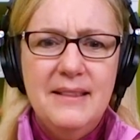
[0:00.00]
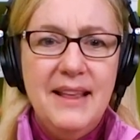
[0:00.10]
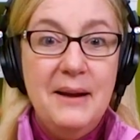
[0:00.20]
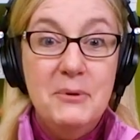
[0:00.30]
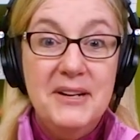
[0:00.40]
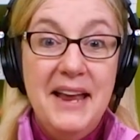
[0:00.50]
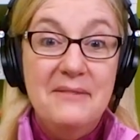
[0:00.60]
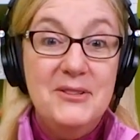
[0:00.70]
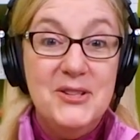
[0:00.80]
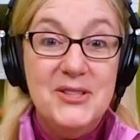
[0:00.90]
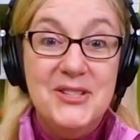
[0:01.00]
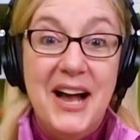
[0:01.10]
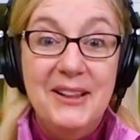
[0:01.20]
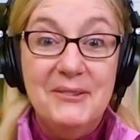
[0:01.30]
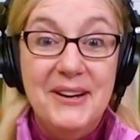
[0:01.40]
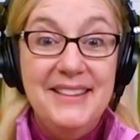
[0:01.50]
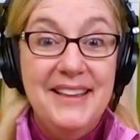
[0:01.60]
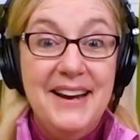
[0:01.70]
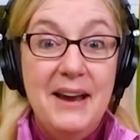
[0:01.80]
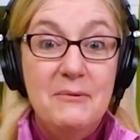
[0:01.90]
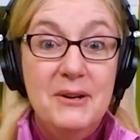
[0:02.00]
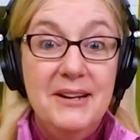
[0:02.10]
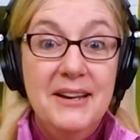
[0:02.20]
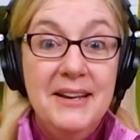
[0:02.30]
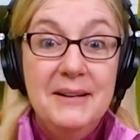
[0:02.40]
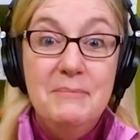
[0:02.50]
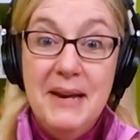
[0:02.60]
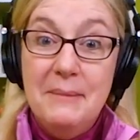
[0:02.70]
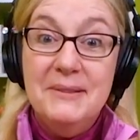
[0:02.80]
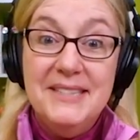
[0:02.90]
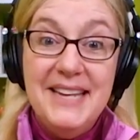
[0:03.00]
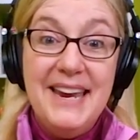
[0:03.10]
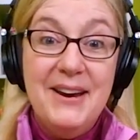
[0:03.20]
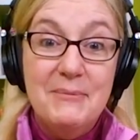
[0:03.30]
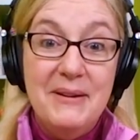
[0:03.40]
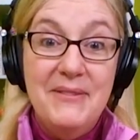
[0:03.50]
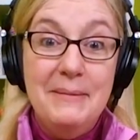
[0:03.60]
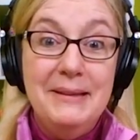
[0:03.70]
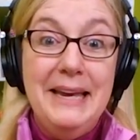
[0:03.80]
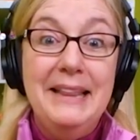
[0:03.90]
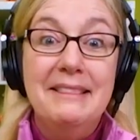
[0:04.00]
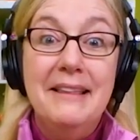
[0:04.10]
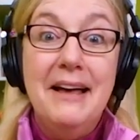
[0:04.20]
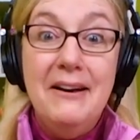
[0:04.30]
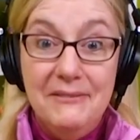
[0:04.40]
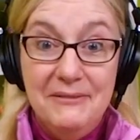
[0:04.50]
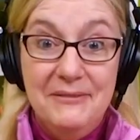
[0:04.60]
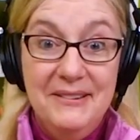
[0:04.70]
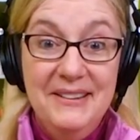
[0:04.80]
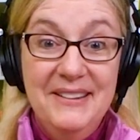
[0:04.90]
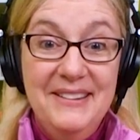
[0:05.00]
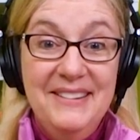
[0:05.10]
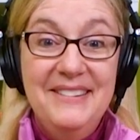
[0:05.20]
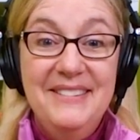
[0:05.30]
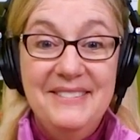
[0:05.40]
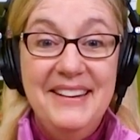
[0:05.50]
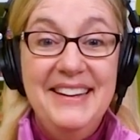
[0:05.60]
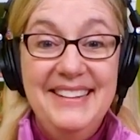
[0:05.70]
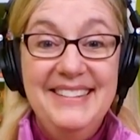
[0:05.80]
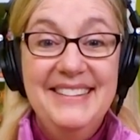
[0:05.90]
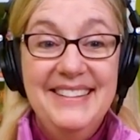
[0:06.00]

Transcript: that I wouldn't have to just tolerate? That I would be able to take care of my family and love, right?